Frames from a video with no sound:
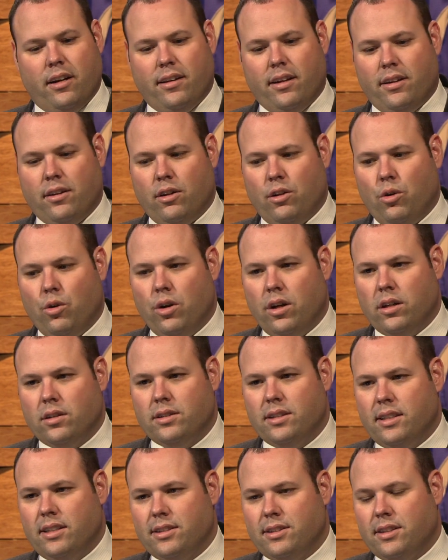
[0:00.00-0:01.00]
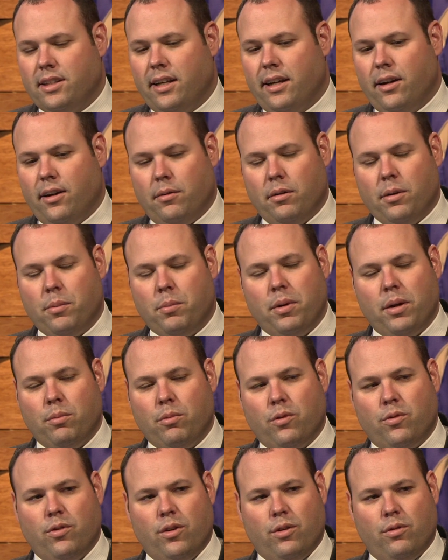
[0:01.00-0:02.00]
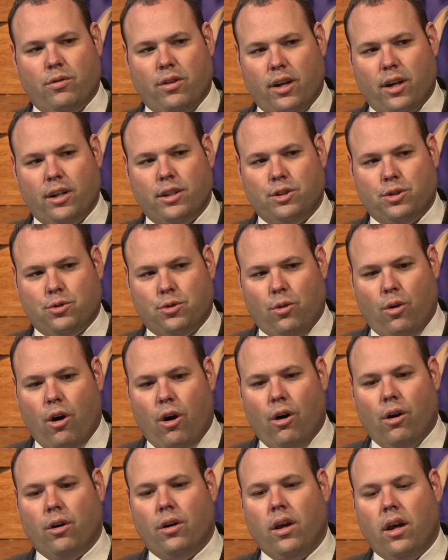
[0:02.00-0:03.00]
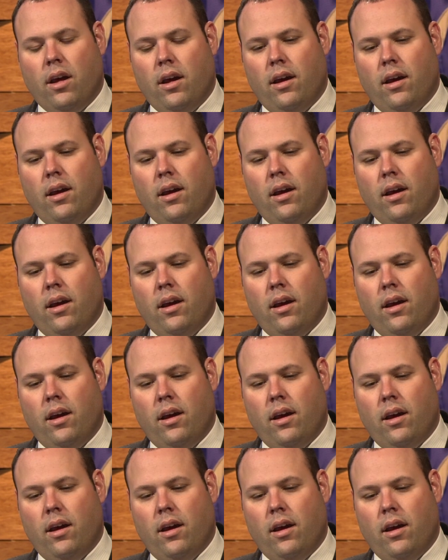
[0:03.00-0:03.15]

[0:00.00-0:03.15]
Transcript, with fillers: and that the loyalty is there, and that people feel very strong